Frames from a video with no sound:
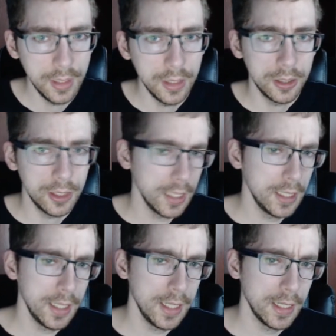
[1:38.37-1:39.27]

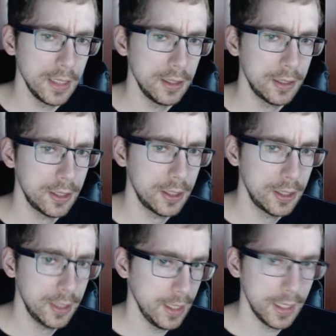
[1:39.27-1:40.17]
Sunday on
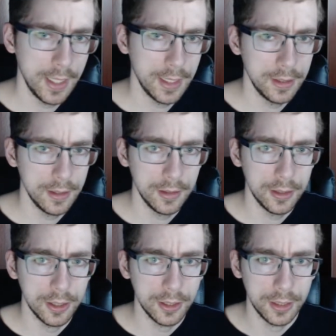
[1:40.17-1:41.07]
CNN,
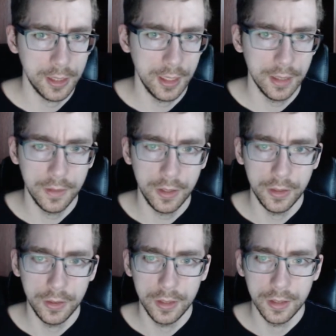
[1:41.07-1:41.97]
State of the
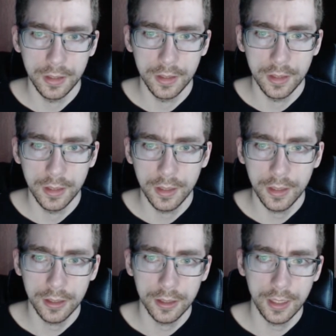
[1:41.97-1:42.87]
Union,
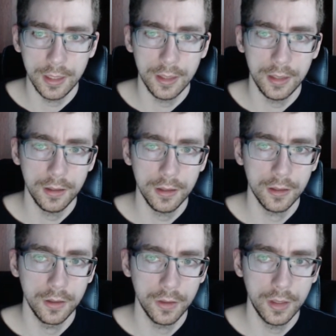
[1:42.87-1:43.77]
Senator
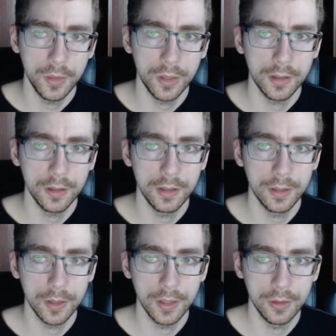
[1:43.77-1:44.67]
Cory Booker,
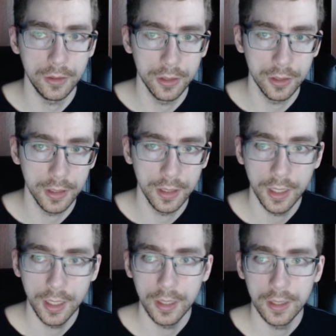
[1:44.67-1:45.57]
Democrat, New Jersey,
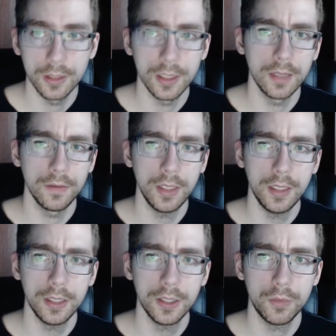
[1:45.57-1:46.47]
said if he
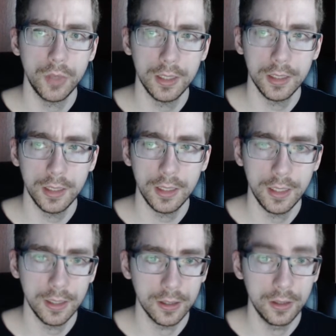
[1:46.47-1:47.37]
is president, he
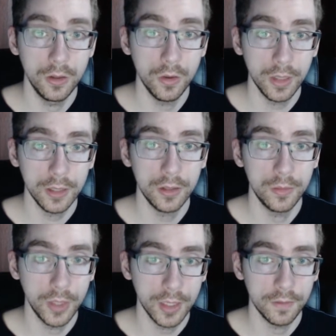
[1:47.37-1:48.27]
is going to
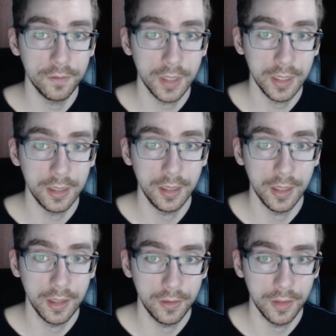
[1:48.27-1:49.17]
bring a fight to the
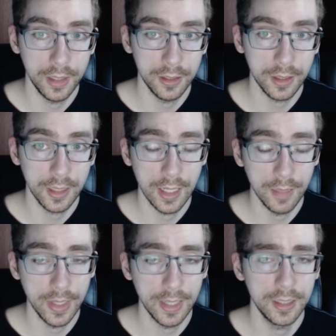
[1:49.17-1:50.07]
NRA to
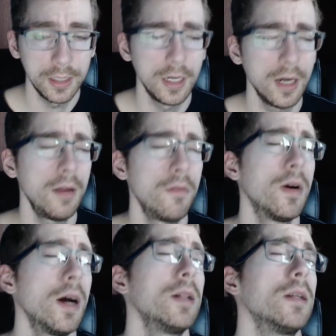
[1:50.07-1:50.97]
combat gun
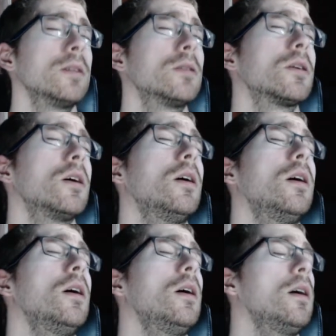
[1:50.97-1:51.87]
violence.
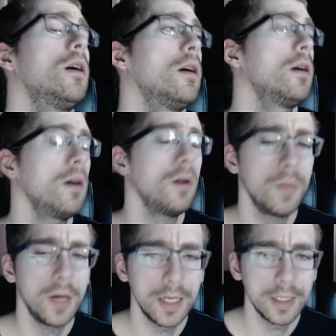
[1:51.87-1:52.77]
Oh
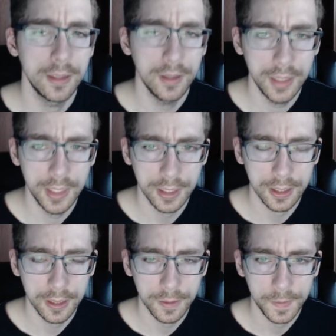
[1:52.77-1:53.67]
my goodness.